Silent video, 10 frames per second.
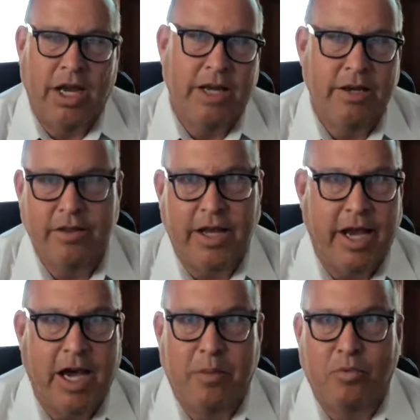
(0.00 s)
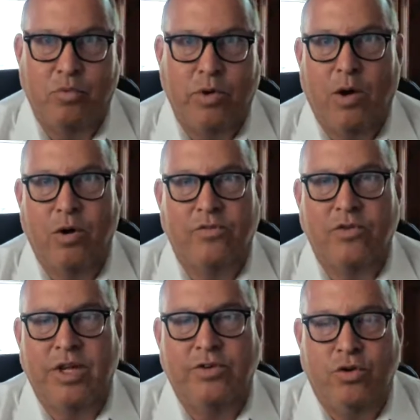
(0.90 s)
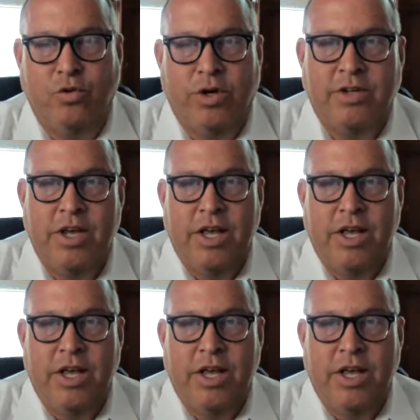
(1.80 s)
into the app or however they do it